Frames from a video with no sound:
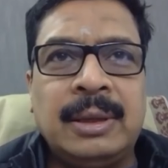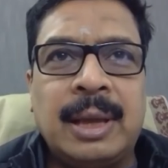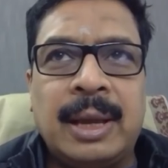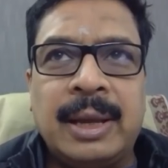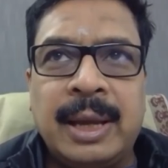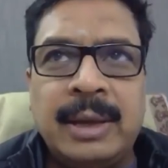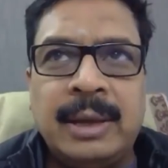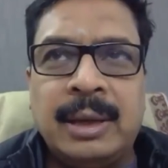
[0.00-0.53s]

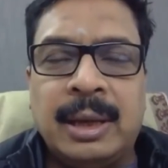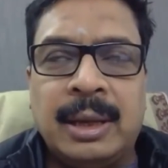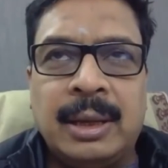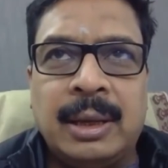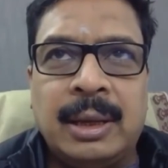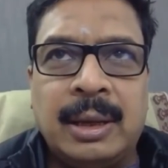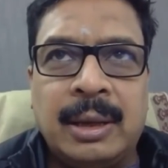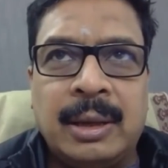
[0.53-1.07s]
again,
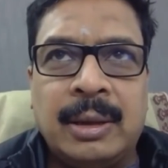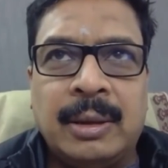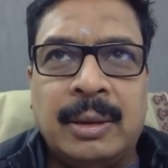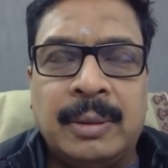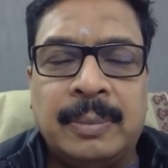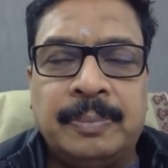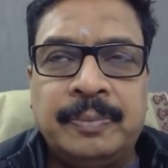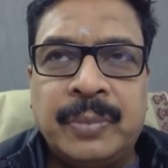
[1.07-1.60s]

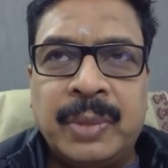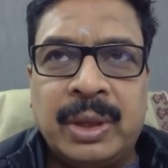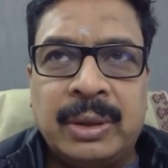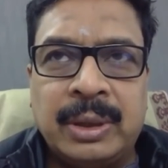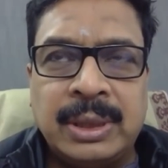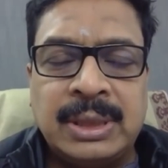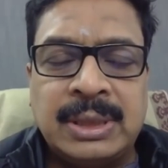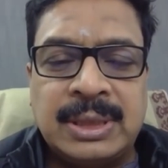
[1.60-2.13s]

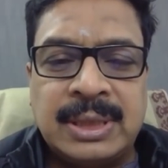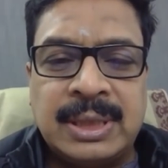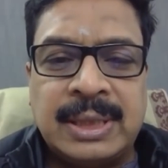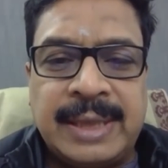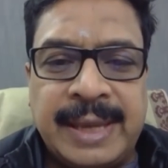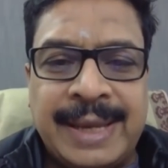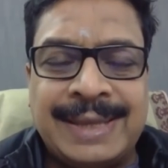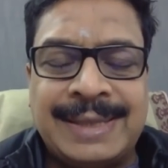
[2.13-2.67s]
risks,
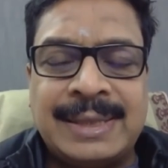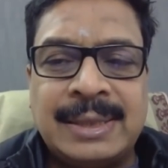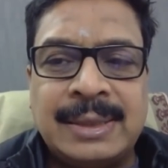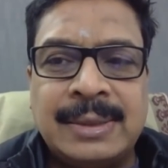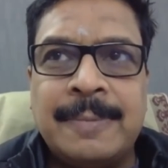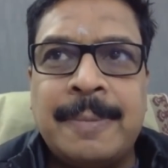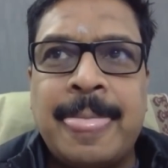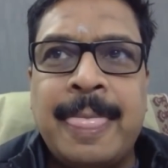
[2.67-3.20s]

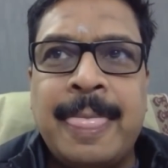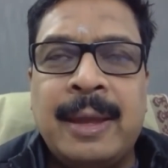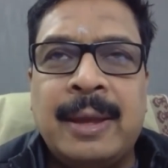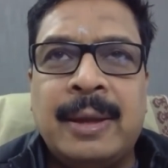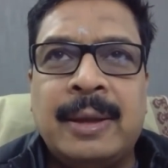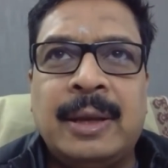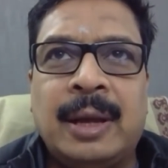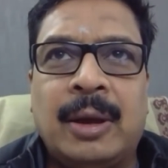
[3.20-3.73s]
yes.
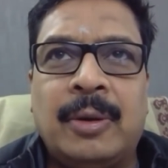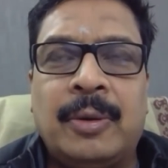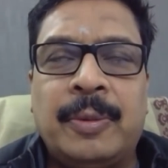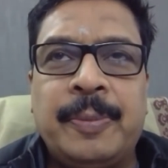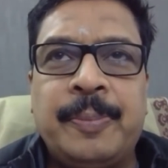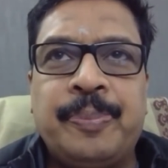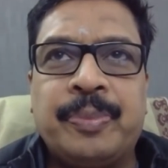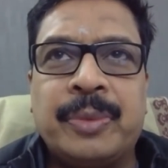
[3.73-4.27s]

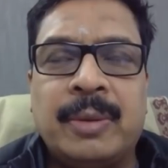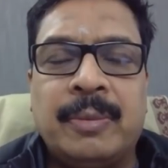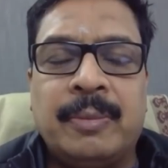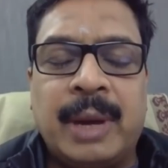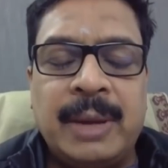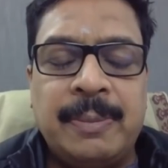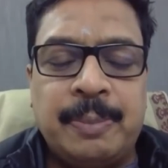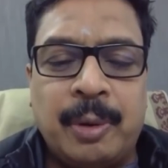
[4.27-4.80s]
Now,
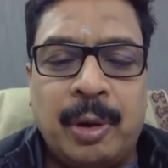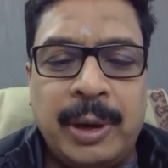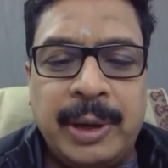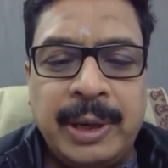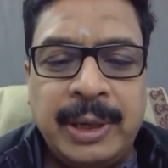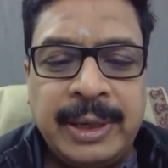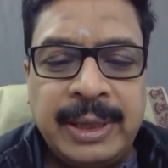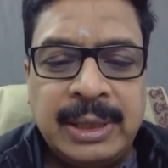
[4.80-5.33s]
my
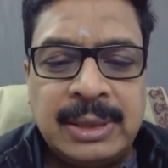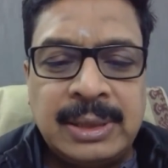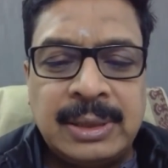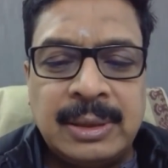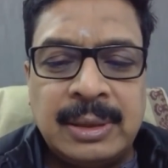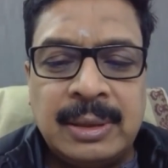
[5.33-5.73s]
point is,